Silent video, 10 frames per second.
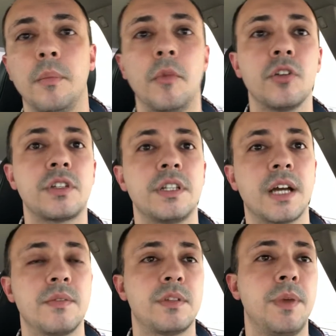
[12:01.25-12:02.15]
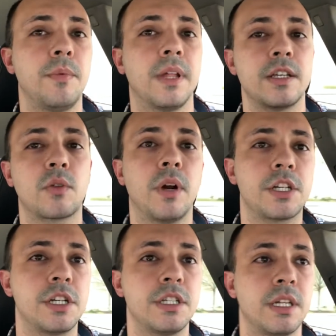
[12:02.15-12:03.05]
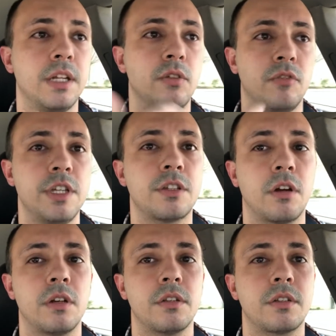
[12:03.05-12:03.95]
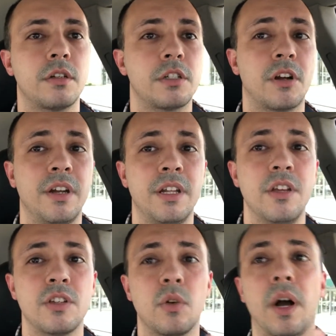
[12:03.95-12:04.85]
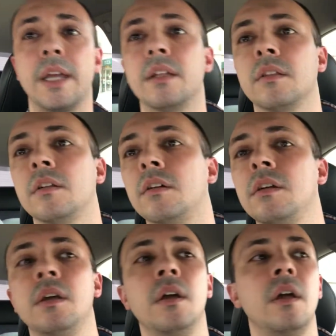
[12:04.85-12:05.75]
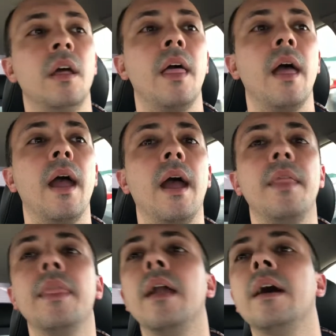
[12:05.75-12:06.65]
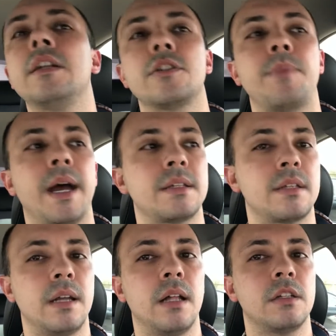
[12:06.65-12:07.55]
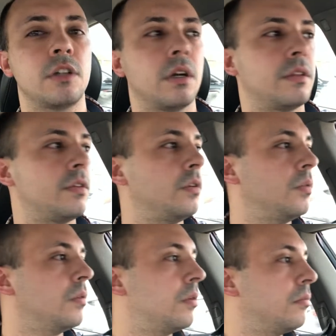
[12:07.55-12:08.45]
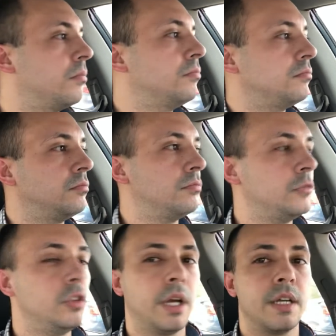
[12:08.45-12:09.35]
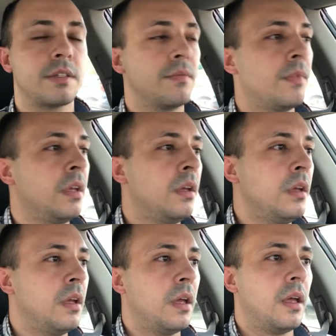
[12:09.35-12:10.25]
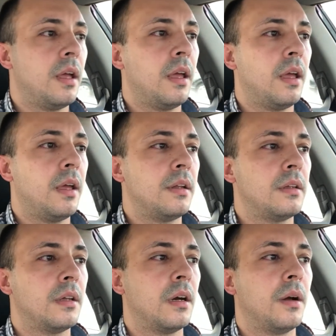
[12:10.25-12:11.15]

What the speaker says: Most of the times people ask questions, and I do research on it so I can learn. And then I just pass the knowledge on to you guys. And